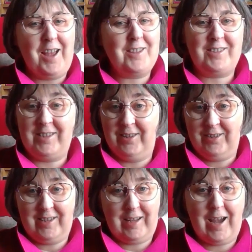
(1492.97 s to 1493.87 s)

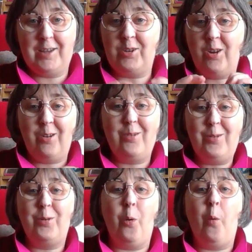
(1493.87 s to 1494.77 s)
seriously, guys,
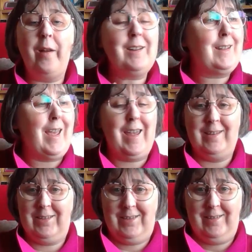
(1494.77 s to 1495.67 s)
go and
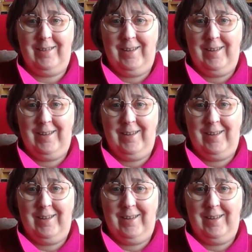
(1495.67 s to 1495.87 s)
get